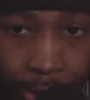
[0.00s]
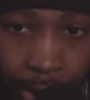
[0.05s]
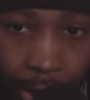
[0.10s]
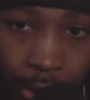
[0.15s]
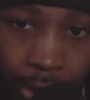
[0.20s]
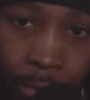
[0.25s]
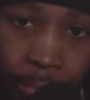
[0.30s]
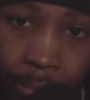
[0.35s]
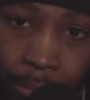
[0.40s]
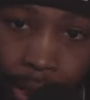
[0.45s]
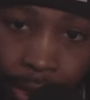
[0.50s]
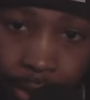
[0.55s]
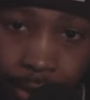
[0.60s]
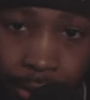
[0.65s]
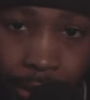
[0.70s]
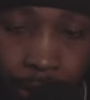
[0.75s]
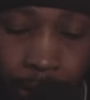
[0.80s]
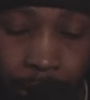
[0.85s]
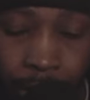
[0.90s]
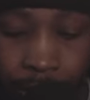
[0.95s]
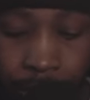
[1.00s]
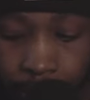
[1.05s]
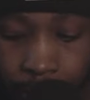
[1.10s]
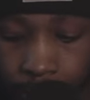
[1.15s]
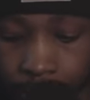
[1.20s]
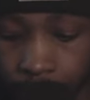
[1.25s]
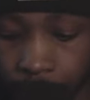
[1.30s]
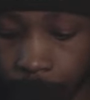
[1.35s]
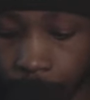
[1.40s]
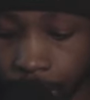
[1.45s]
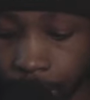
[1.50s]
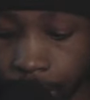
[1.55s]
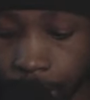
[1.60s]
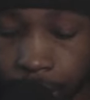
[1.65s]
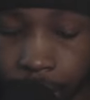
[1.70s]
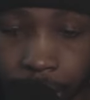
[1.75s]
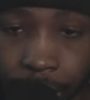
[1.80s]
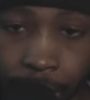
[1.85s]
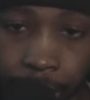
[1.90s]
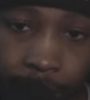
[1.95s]
like a mic that could uh like
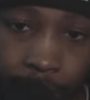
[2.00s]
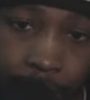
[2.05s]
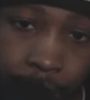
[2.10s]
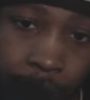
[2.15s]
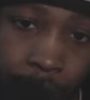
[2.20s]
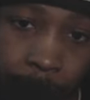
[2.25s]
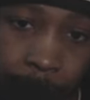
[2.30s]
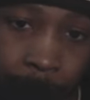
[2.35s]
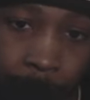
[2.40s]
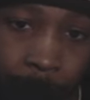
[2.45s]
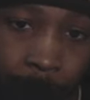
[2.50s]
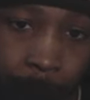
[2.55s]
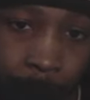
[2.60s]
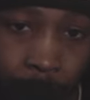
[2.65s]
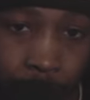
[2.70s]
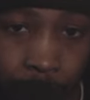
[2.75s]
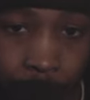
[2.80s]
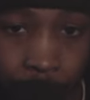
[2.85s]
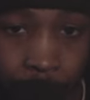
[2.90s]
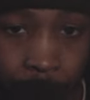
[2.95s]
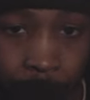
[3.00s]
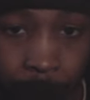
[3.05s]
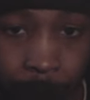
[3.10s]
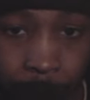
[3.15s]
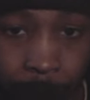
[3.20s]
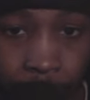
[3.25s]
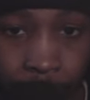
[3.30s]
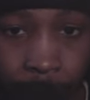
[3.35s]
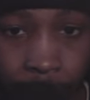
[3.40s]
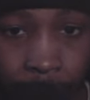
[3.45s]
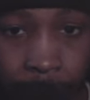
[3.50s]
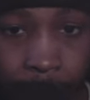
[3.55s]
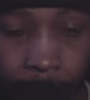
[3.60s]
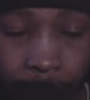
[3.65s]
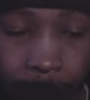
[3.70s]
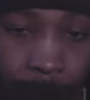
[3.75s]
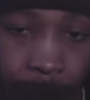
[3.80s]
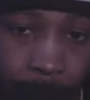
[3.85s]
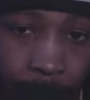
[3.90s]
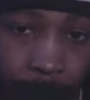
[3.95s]
connect to the bottom of the phone
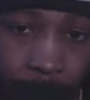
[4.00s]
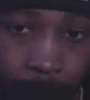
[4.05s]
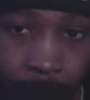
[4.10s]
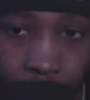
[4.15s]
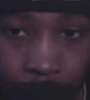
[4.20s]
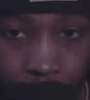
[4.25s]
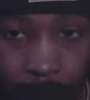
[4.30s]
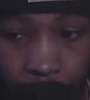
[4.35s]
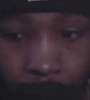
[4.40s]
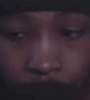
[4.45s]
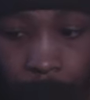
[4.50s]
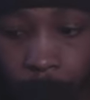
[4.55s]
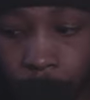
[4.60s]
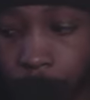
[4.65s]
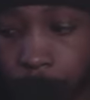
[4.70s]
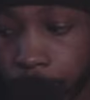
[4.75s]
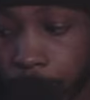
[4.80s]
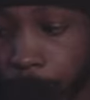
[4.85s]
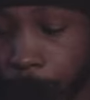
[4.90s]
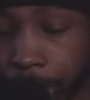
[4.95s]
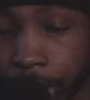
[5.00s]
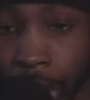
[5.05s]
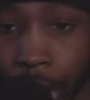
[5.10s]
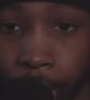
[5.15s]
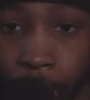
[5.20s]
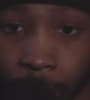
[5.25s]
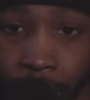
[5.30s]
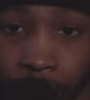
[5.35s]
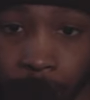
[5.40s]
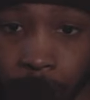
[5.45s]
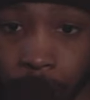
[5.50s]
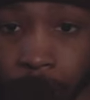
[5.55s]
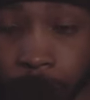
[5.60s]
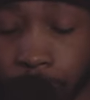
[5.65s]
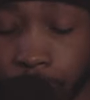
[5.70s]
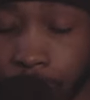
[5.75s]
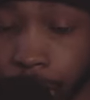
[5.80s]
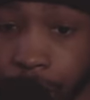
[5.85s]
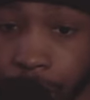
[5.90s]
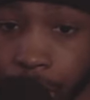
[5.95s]
and then you know talk through it how I can talk
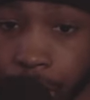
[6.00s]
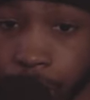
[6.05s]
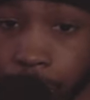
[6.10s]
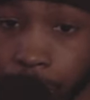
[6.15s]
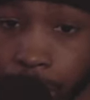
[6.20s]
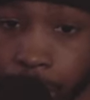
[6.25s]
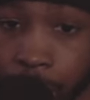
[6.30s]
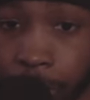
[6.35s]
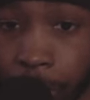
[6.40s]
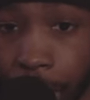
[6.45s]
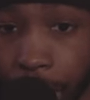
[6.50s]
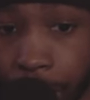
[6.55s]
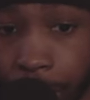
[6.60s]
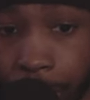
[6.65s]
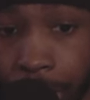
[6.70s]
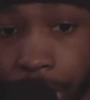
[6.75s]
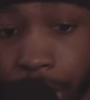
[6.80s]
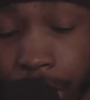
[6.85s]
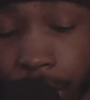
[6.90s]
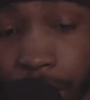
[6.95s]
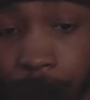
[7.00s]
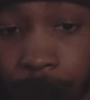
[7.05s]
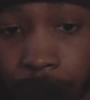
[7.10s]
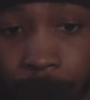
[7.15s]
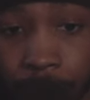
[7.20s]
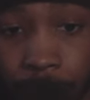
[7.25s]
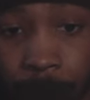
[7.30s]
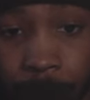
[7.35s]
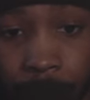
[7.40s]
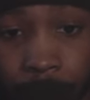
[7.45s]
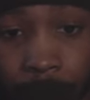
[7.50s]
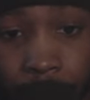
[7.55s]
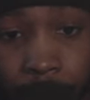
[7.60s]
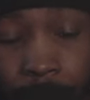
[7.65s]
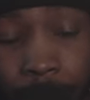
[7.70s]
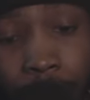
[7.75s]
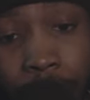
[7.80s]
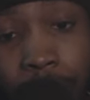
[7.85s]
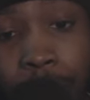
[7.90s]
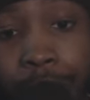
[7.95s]
through this through this mic because
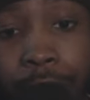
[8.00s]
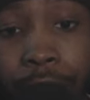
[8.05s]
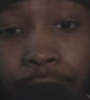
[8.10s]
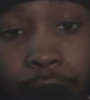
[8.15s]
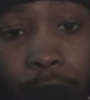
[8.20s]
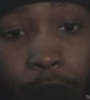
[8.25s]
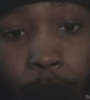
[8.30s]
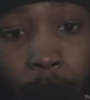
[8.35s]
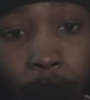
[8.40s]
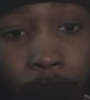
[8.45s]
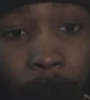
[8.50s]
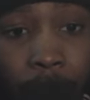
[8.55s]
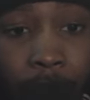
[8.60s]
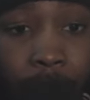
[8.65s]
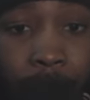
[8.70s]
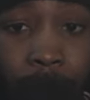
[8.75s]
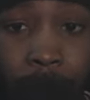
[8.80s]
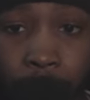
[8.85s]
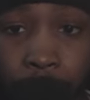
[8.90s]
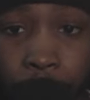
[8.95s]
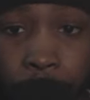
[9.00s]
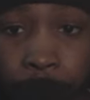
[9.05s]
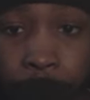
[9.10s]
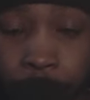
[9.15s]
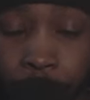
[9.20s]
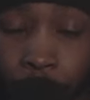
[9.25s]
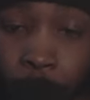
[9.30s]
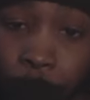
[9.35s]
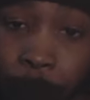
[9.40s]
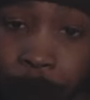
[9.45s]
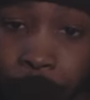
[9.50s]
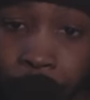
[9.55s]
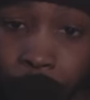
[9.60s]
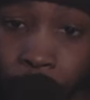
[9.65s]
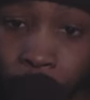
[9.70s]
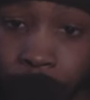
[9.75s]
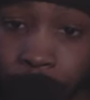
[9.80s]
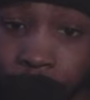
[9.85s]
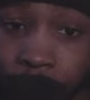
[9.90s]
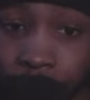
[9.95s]
in this video I am gonna be
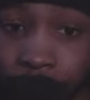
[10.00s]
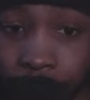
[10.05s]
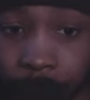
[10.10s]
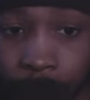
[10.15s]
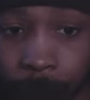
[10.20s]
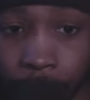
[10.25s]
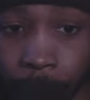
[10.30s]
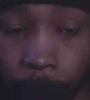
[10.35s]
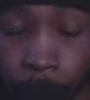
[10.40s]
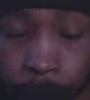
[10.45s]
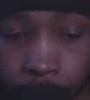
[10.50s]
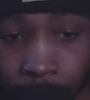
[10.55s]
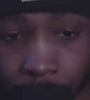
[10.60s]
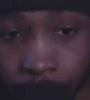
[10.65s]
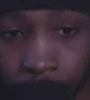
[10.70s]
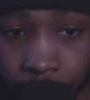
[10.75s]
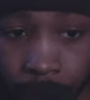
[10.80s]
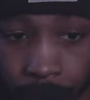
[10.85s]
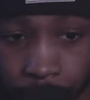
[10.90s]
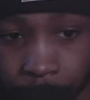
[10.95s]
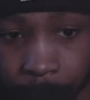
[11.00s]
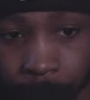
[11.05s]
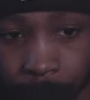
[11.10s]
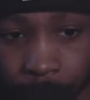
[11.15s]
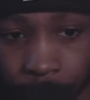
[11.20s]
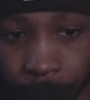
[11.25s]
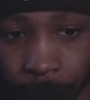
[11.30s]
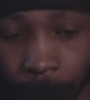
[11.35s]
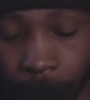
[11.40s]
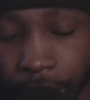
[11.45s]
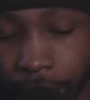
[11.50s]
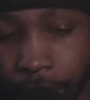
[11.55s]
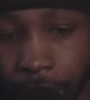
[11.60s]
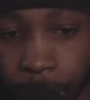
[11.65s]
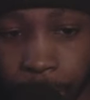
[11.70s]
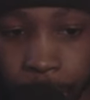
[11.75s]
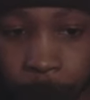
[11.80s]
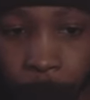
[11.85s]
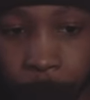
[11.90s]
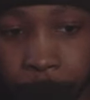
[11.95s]
pulling the camera up. I
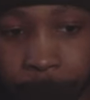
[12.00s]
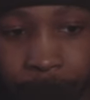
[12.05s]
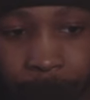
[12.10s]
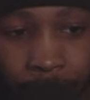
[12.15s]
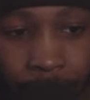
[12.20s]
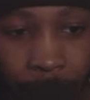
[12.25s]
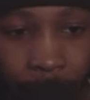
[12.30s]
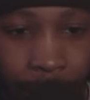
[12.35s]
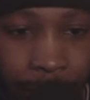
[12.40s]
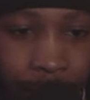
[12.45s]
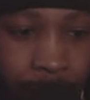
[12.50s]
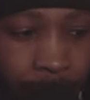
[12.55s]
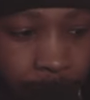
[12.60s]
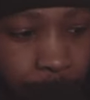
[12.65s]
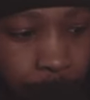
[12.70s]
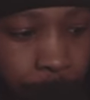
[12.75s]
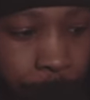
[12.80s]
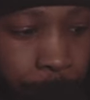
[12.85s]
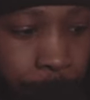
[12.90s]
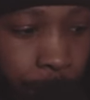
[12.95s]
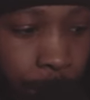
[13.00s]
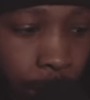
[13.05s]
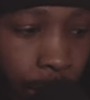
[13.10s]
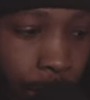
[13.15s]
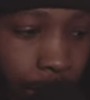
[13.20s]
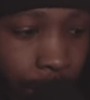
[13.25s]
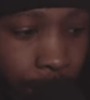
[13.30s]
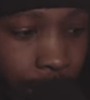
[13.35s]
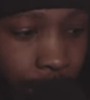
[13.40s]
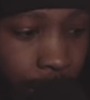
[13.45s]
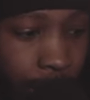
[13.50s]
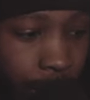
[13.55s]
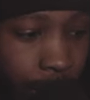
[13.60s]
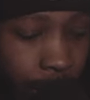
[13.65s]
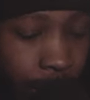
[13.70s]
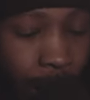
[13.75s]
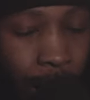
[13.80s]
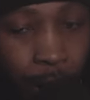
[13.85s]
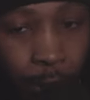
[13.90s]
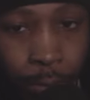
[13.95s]
am gonna be actually vlog like
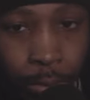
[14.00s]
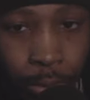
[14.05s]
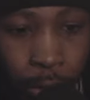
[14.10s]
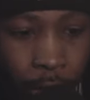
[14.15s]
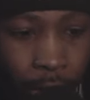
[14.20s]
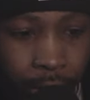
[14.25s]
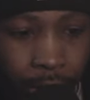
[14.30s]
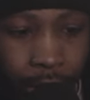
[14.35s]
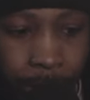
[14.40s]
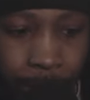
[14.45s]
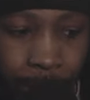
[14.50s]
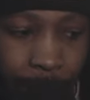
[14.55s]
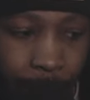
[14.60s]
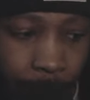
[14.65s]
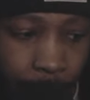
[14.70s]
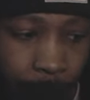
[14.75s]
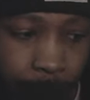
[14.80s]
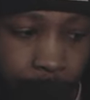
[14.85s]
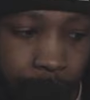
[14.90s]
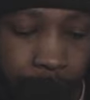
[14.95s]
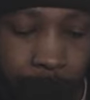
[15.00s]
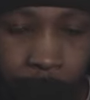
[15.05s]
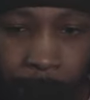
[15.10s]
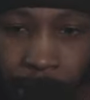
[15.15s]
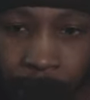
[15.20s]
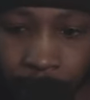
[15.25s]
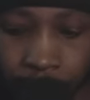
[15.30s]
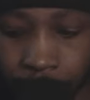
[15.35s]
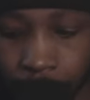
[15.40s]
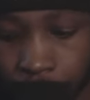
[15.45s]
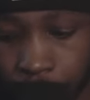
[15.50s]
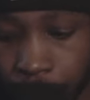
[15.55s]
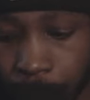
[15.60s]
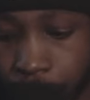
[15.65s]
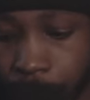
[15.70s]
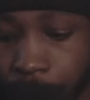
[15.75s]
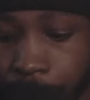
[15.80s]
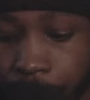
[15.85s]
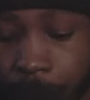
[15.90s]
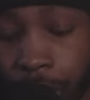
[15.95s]
not vlogging but actually making a
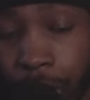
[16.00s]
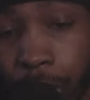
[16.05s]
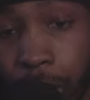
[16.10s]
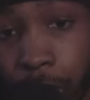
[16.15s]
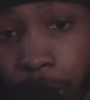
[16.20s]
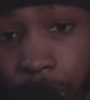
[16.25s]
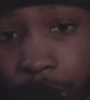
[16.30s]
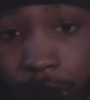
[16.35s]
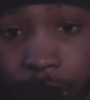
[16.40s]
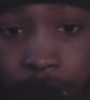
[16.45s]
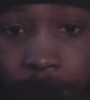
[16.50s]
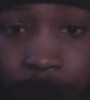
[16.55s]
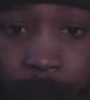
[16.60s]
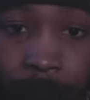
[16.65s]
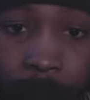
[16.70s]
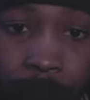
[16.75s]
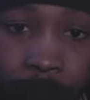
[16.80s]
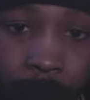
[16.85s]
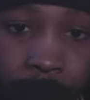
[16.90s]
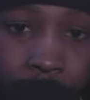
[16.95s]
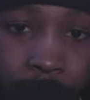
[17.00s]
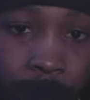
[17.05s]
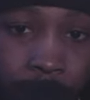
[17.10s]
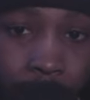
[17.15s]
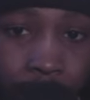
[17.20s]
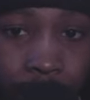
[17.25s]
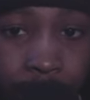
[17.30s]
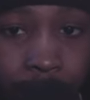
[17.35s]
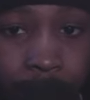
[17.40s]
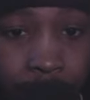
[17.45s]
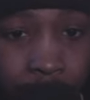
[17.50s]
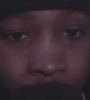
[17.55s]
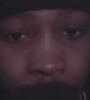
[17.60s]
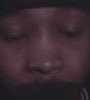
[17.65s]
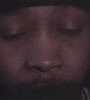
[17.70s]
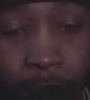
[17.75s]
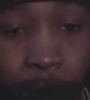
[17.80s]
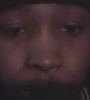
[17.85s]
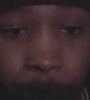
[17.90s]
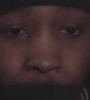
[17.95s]
YouTube video on this
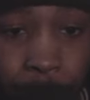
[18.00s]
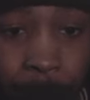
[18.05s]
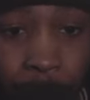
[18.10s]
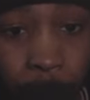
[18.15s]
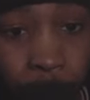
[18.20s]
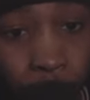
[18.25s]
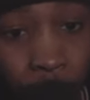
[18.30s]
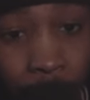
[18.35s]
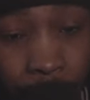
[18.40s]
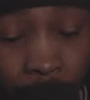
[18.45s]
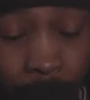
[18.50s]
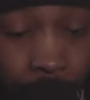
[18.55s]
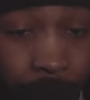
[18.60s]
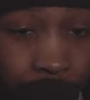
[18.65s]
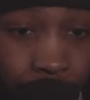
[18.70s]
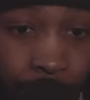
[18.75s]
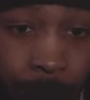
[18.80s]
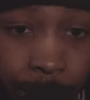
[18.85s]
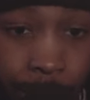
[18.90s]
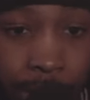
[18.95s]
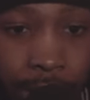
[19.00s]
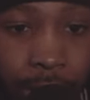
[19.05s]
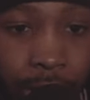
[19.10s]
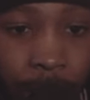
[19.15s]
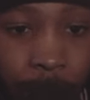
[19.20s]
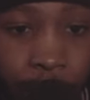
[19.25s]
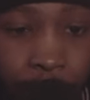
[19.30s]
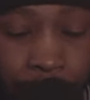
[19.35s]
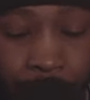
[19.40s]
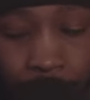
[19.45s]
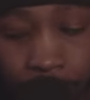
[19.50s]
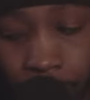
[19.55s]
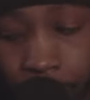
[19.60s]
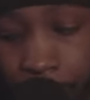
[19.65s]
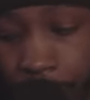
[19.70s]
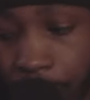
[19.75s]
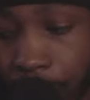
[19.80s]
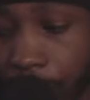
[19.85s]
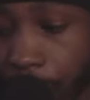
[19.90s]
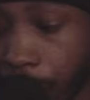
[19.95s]
camera man right in this video man so
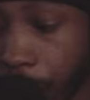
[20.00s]
make sure